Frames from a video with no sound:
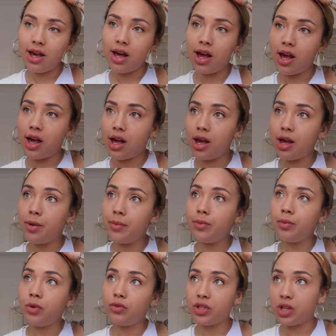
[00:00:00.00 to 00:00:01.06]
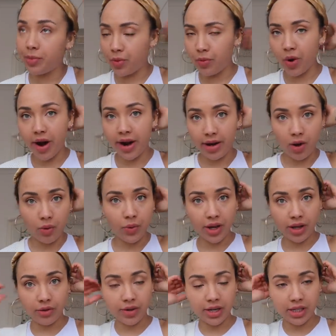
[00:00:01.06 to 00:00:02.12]
Obviously I've been wearing a
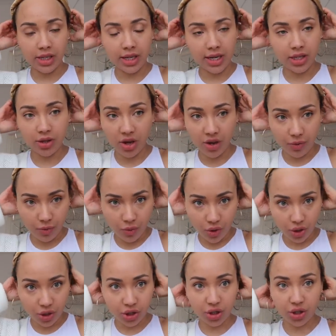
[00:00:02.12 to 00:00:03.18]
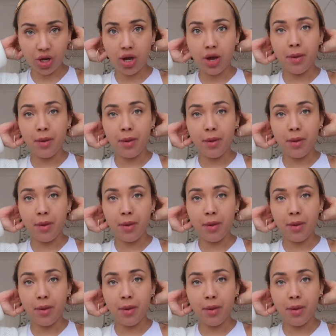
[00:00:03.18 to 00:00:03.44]
wig recently, so I've washed